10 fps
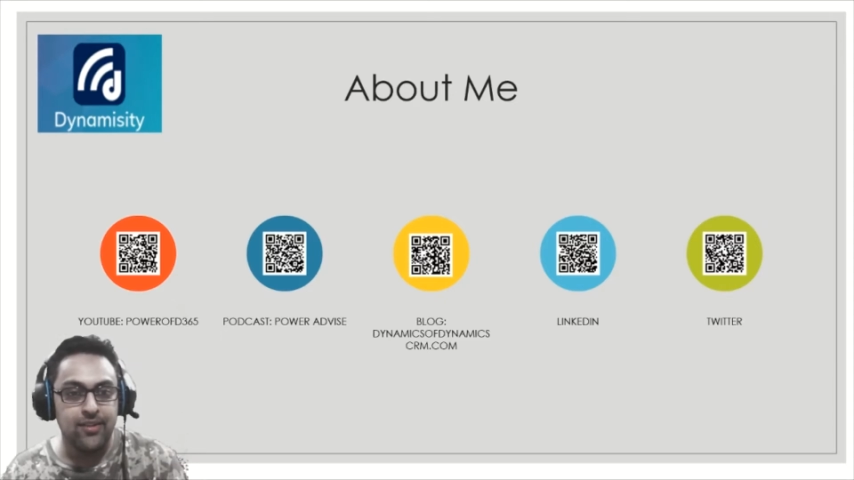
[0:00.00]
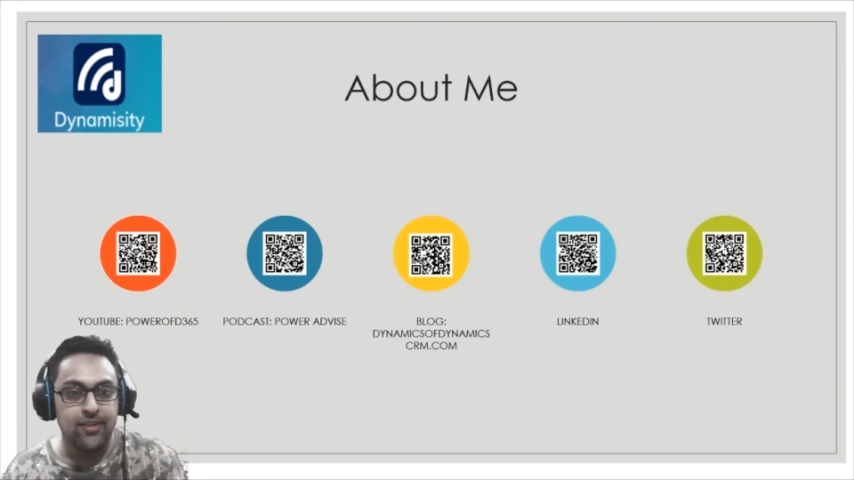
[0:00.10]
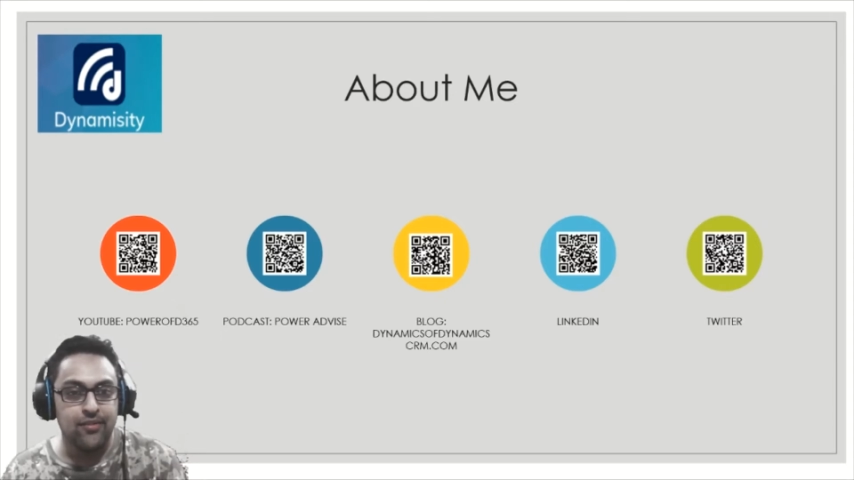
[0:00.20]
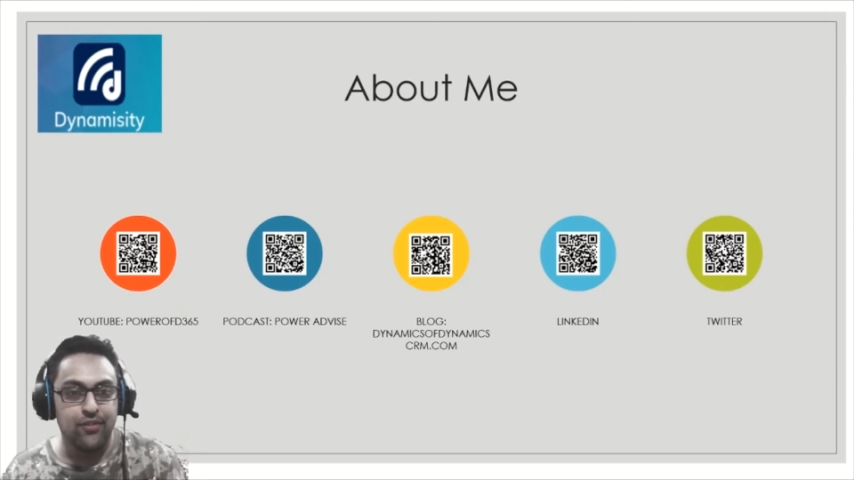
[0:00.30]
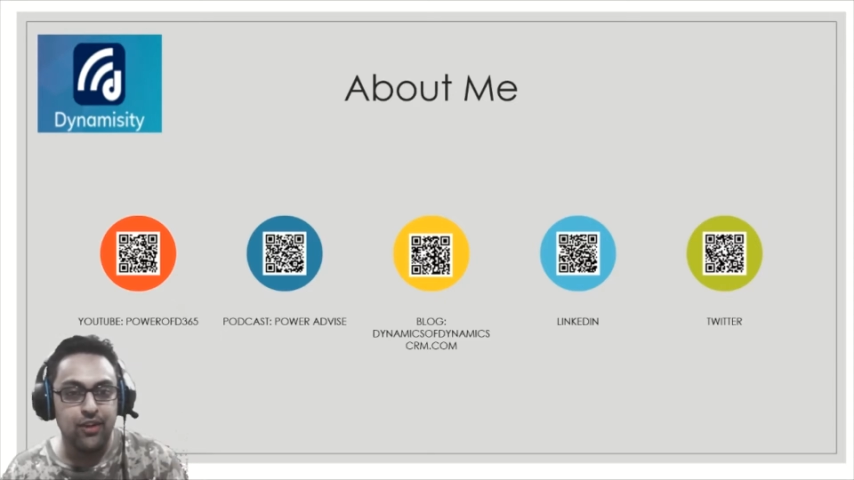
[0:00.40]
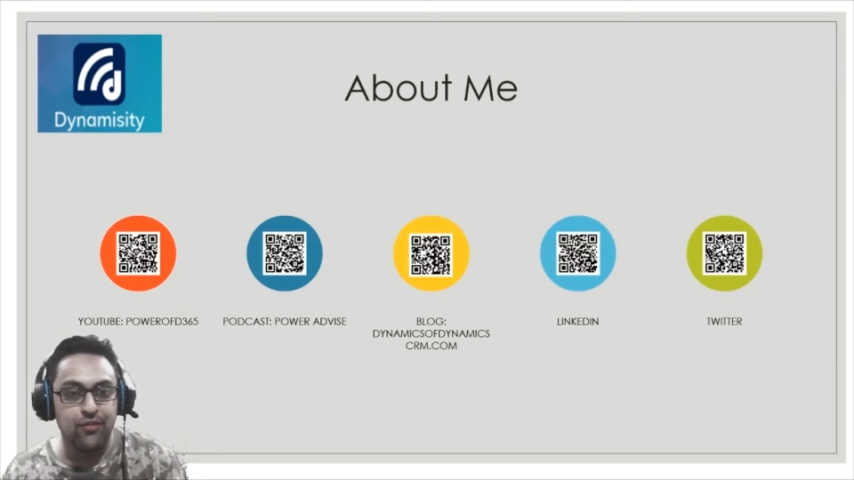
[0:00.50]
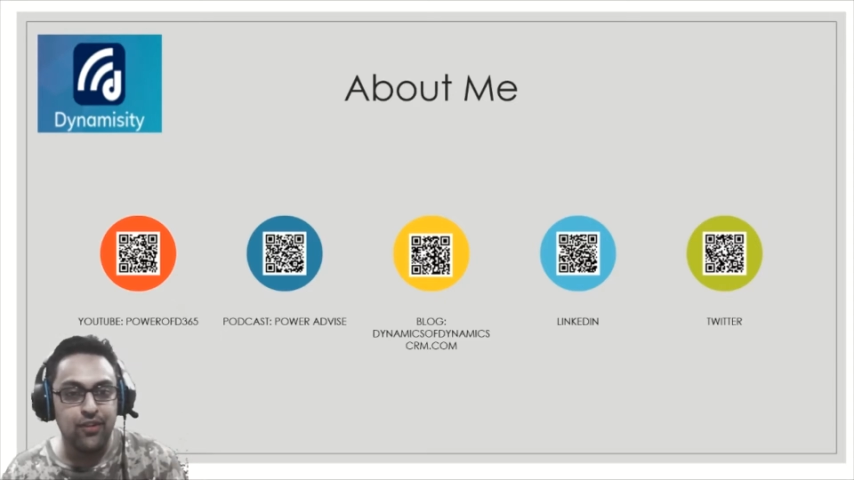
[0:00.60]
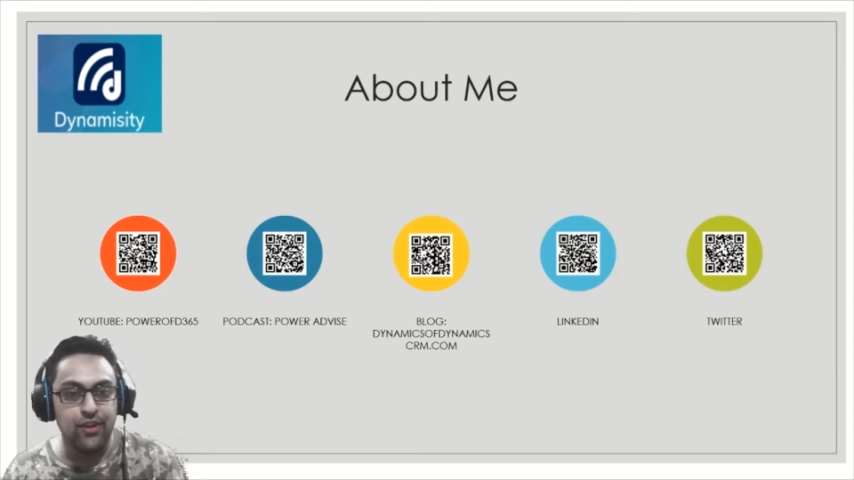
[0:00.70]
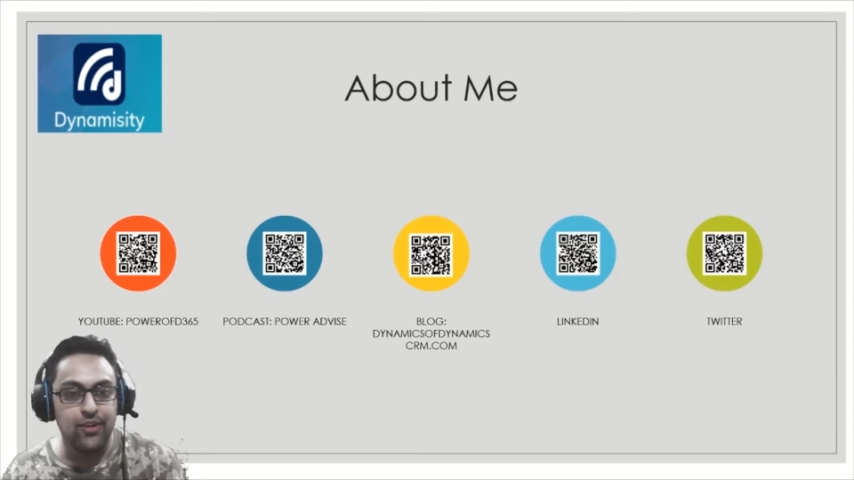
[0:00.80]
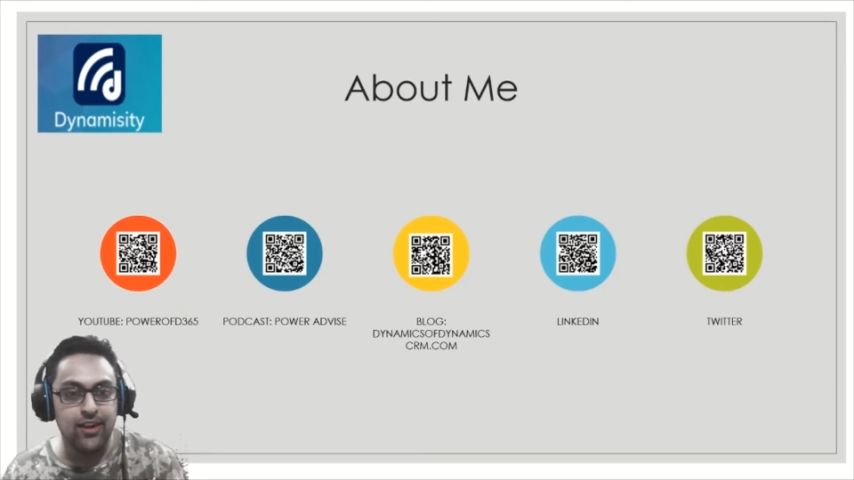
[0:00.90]
Feel free
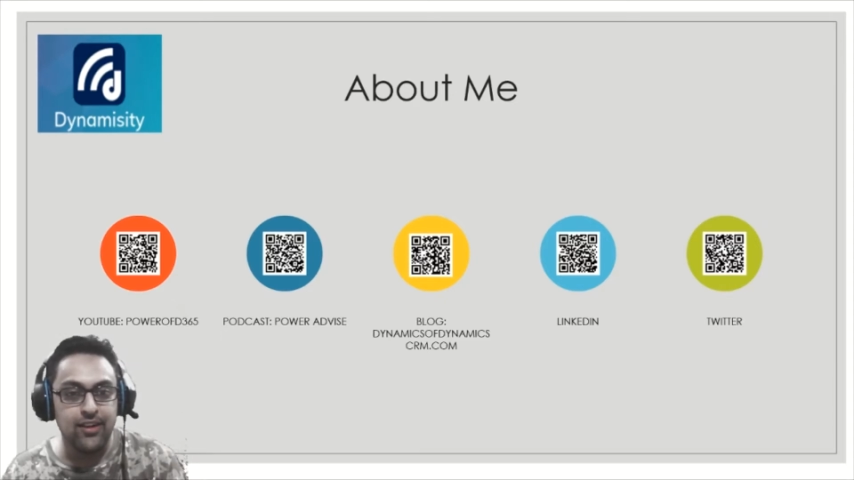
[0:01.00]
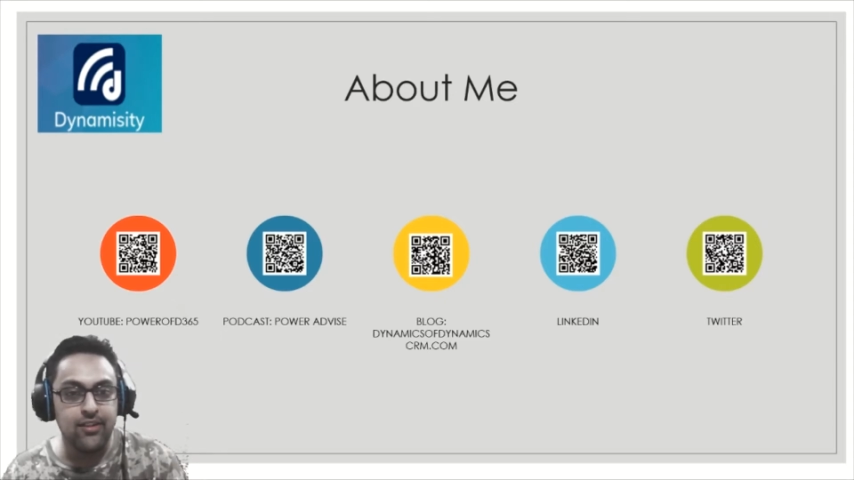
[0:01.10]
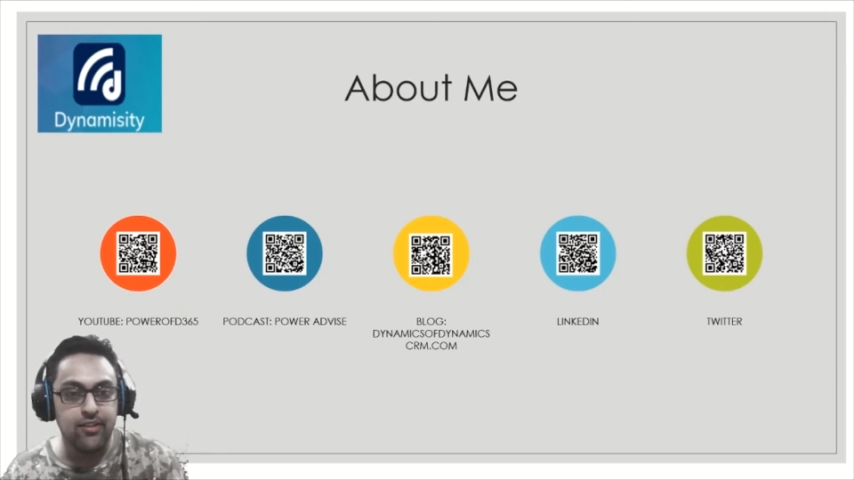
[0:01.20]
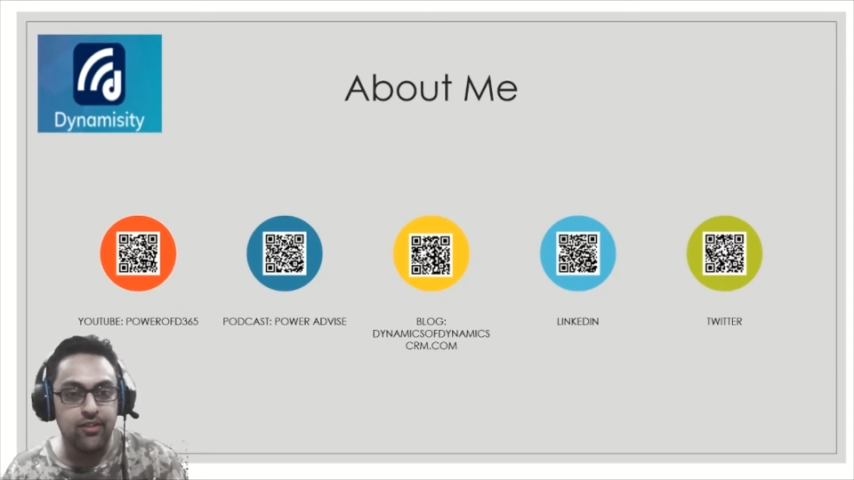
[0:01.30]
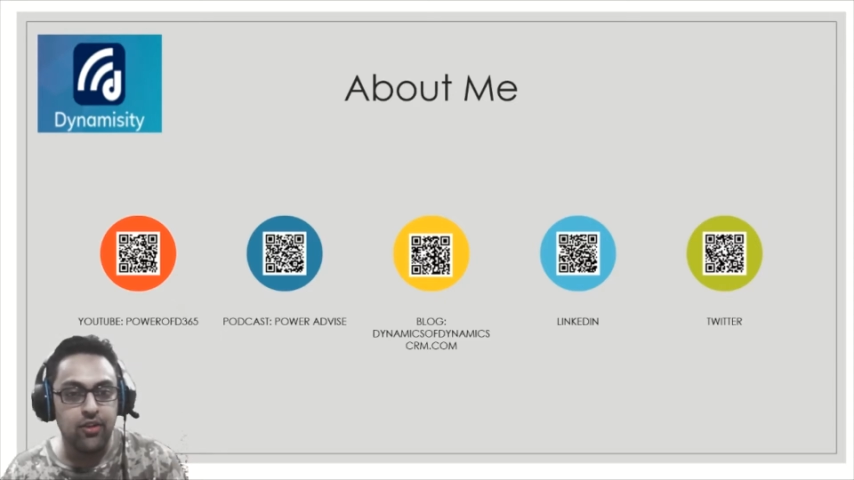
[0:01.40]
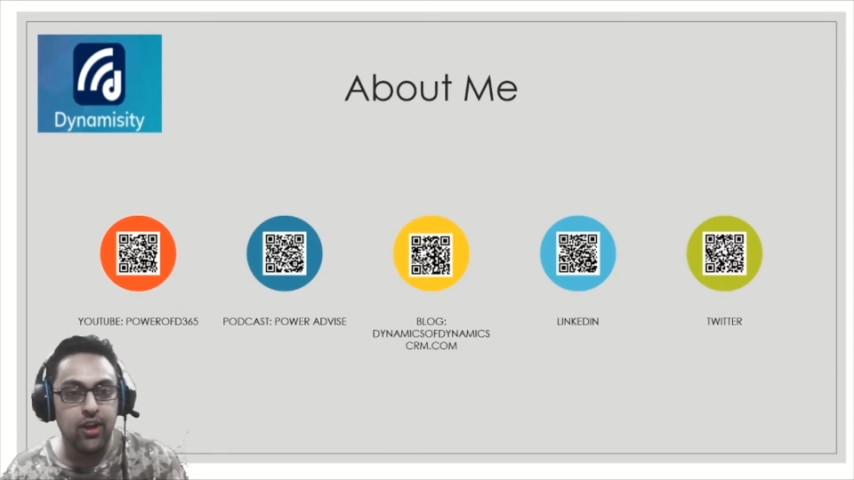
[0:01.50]
to get in touch on